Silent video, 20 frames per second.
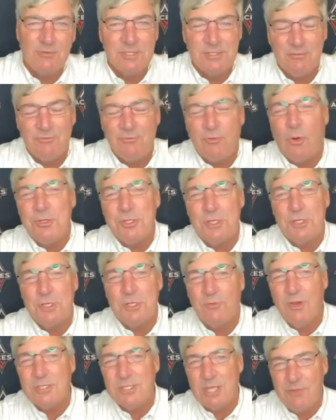It's
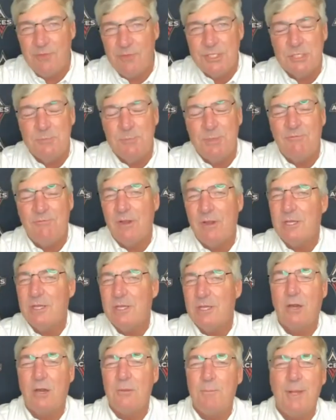unfortunate for us. I think she'd be a very
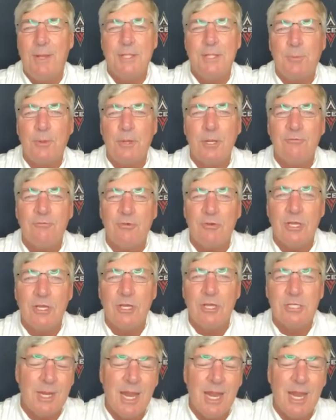solid bench player for us.